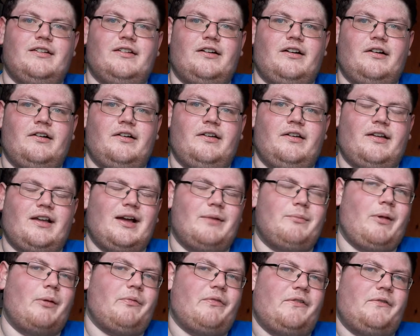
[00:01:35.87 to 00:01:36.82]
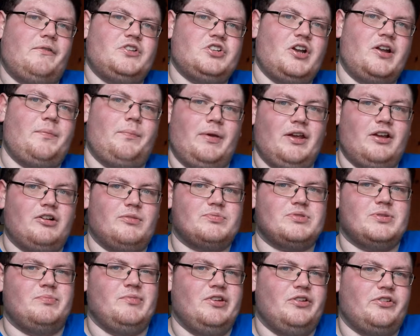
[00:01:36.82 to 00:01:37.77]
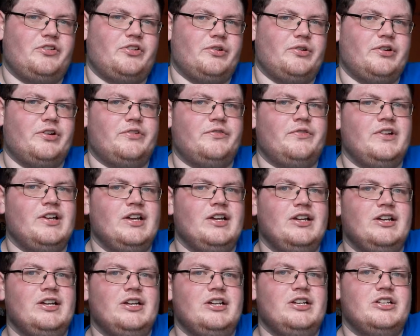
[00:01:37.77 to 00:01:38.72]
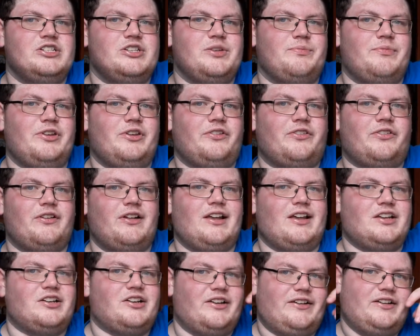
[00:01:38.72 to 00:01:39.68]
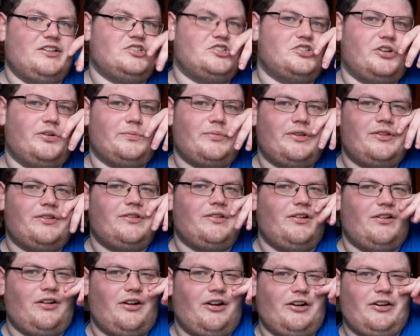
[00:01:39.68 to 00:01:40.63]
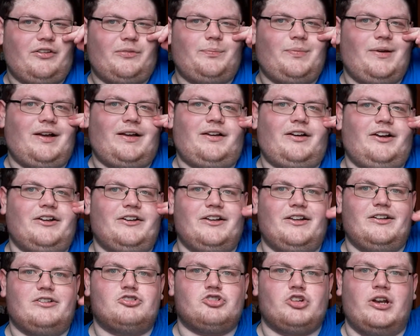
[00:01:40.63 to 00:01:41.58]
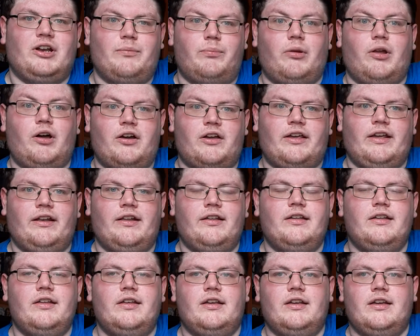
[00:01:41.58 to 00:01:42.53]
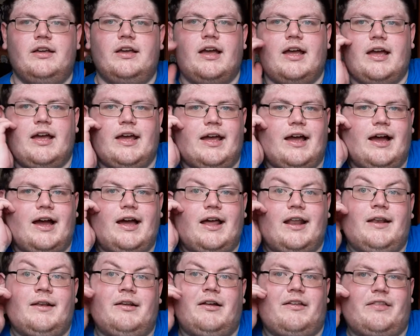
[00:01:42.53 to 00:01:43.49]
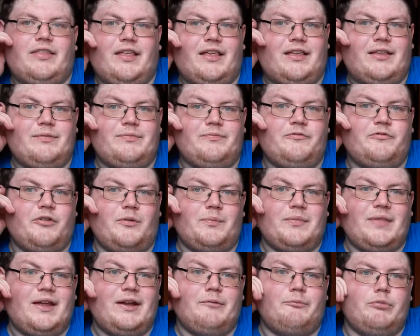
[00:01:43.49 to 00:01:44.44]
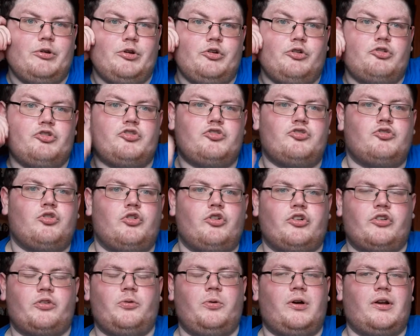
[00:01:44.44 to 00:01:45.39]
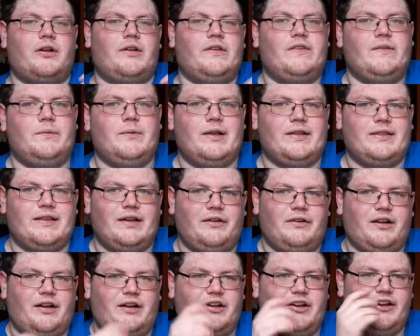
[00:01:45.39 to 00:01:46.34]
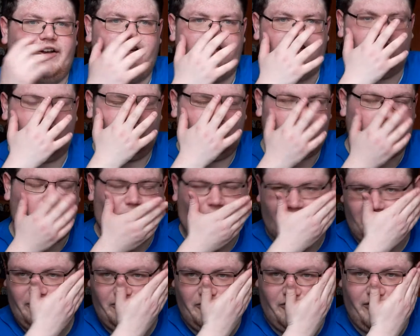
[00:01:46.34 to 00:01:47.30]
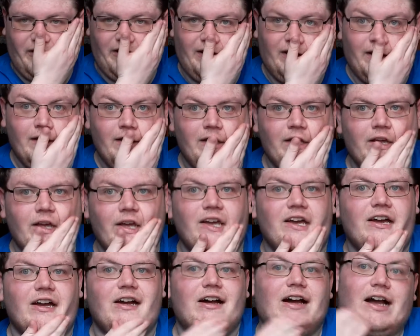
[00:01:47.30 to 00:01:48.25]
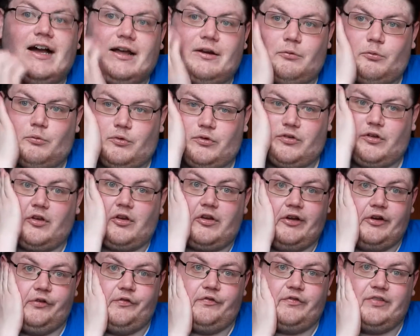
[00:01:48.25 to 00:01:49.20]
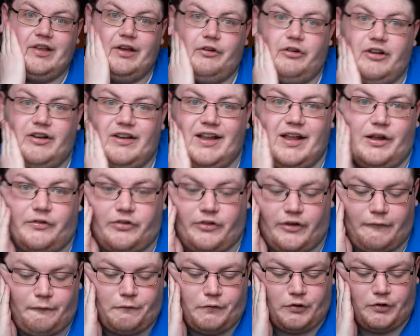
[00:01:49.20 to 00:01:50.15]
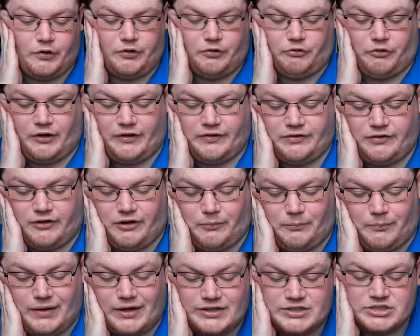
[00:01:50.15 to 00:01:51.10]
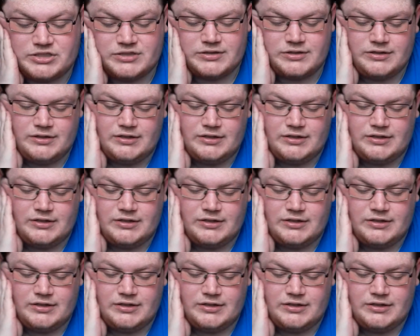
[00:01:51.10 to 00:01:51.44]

I can't remember if he tried to pick up Jimmy Uso or if Jimmy Uso like kind of jumped on his back, kind of trying to block it. Uh, and I think from there, Boogs towards Quad because he went down and kind of just rolled out of the ring and was kind of down on the outside for the rest of the match.